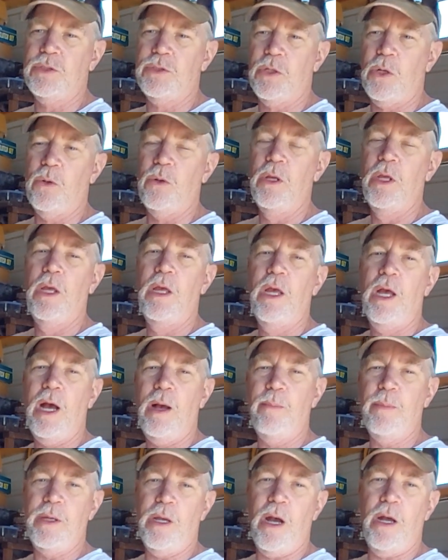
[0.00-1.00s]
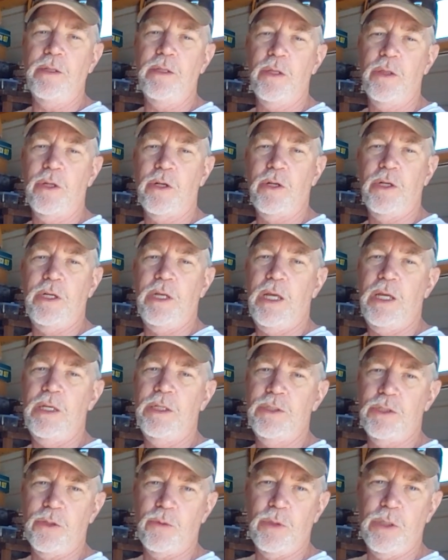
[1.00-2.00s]
So I'm beyond the 30
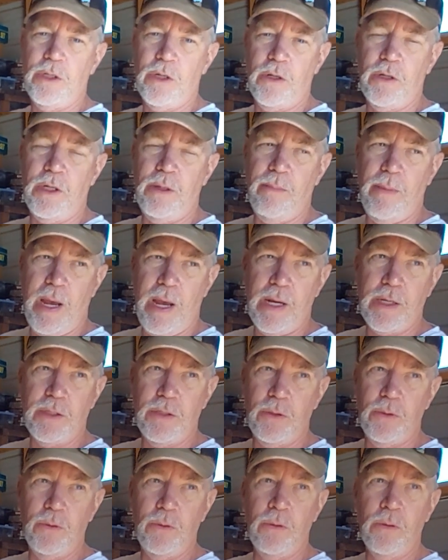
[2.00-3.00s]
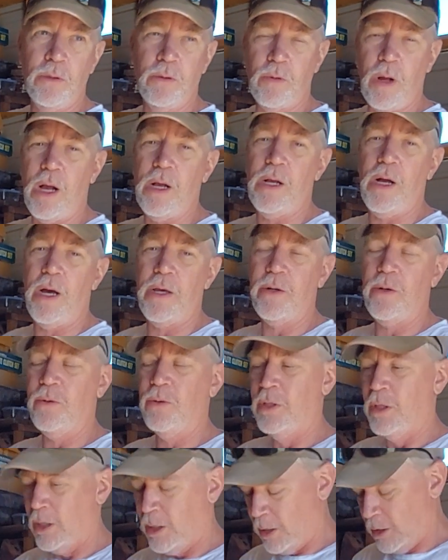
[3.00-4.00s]
days to return it back to Rock Auto.
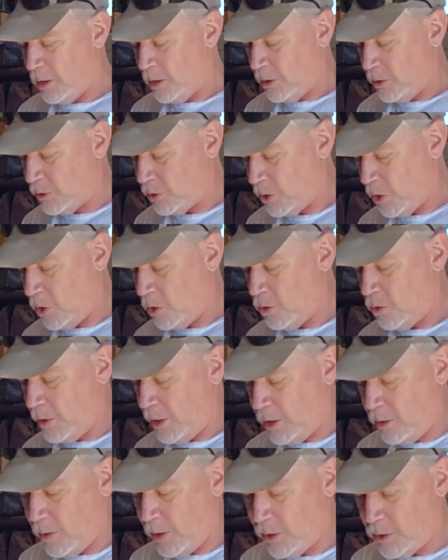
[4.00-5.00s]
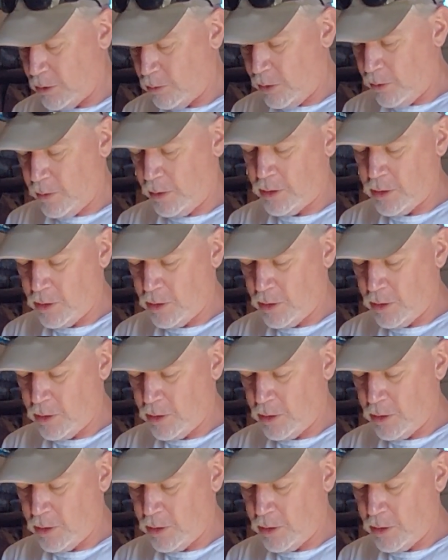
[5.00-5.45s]
So anyways, we went